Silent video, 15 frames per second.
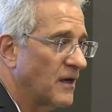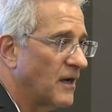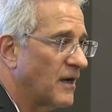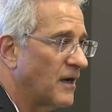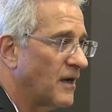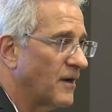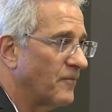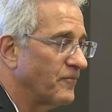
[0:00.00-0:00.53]

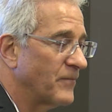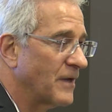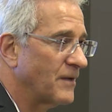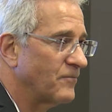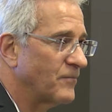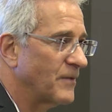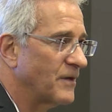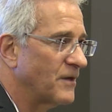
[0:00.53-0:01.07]
Uh,
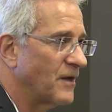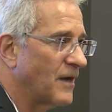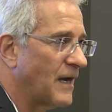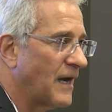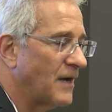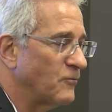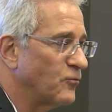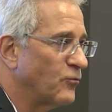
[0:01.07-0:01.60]

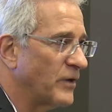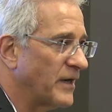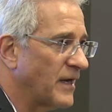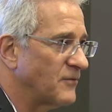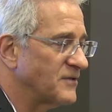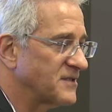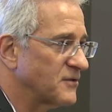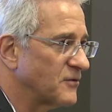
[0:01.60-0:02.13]
I, when I
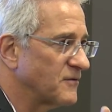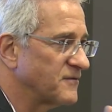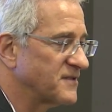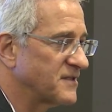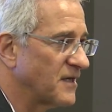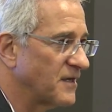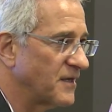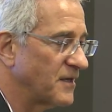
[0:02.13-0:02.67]
was sort of
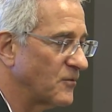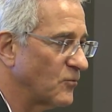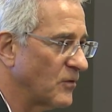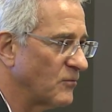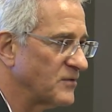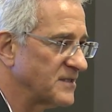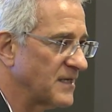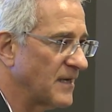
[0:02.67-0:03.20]
studying
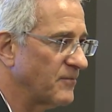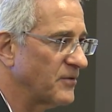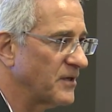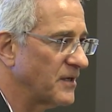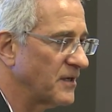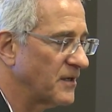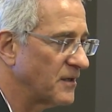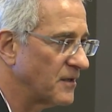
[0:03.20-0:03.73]
what was
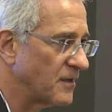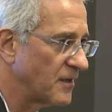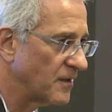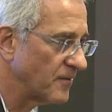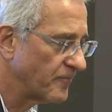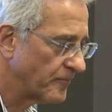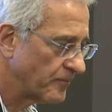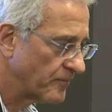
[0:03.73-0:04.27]
happening in, uh,